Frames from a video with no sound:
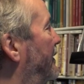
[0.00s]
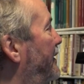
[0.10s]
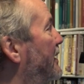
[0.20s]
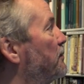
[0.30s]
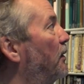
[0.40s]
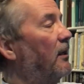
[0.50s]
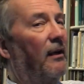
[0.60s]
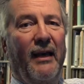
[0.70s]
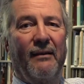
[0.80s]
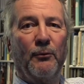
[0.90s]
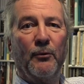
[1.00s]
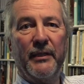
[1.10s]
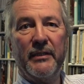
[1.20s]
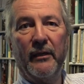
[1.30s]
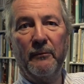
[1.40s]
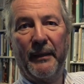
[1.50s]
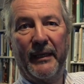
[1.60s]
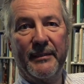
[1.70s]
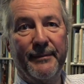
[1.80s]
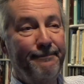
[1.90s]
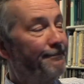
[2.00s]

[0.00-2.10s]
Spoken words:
That's why I have all these notepads,